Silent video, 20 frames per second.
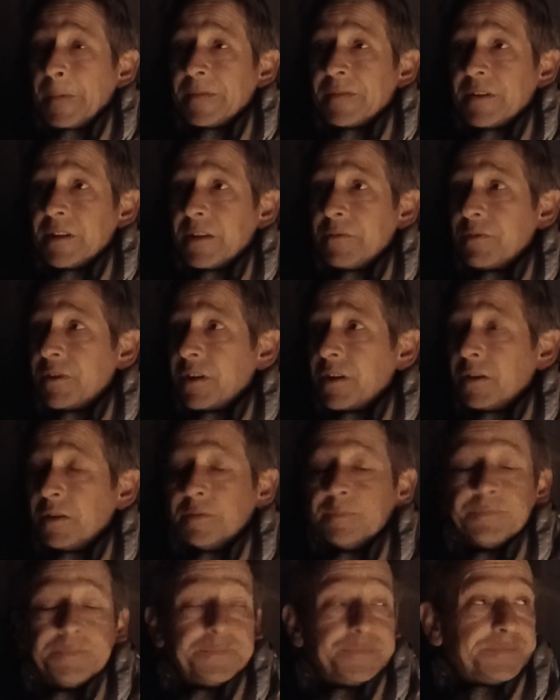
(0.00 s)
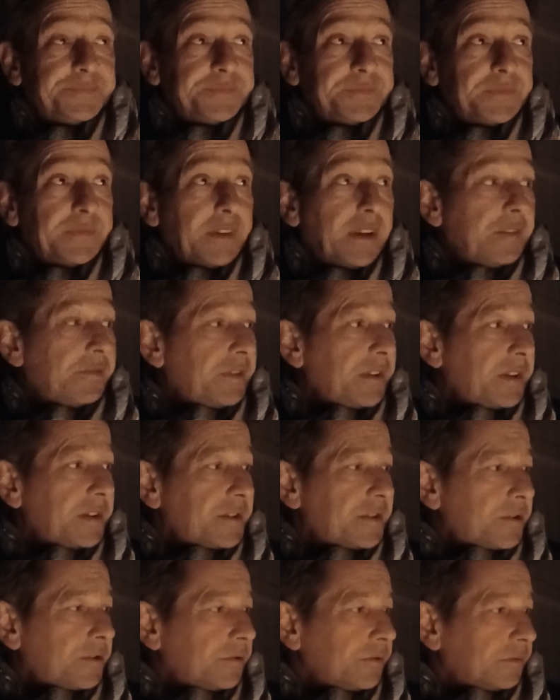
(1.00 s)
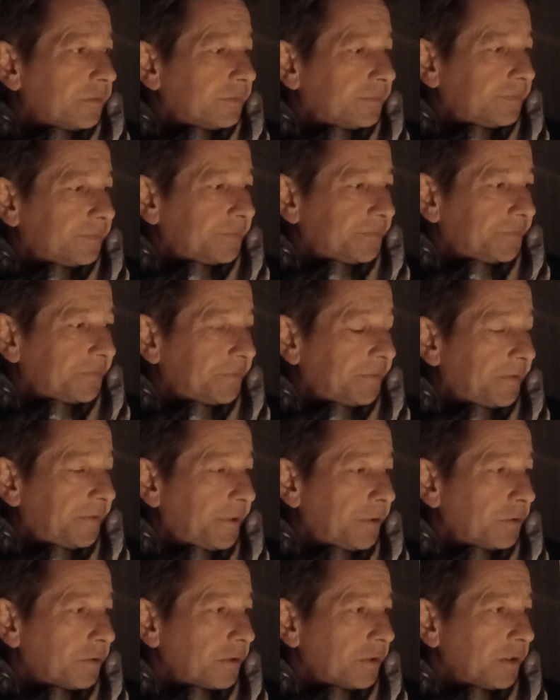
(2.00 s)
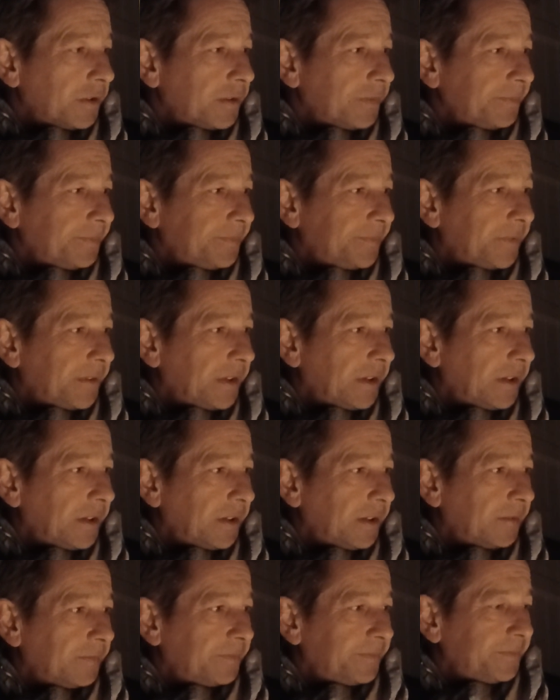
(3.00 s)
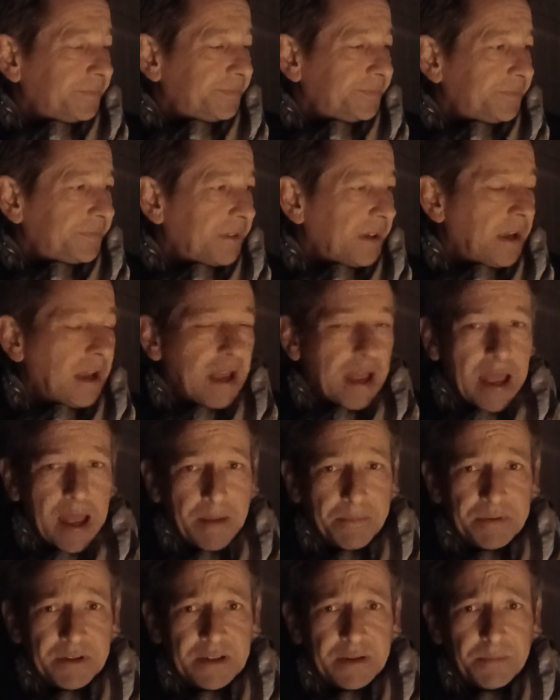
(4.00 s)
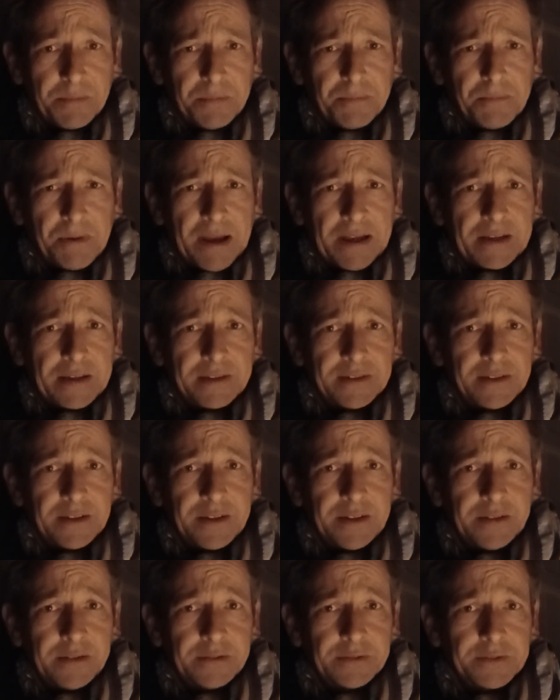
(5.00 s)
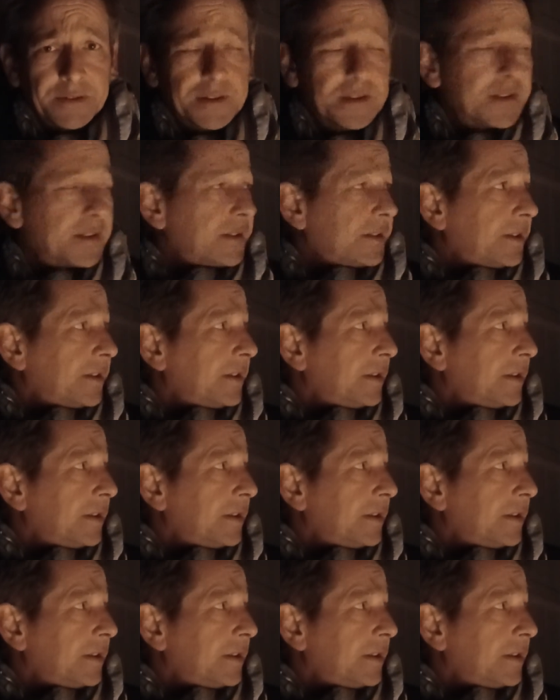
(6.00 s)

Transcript: there we go. Everything's cool. Feel good. Happy to be back in the hills.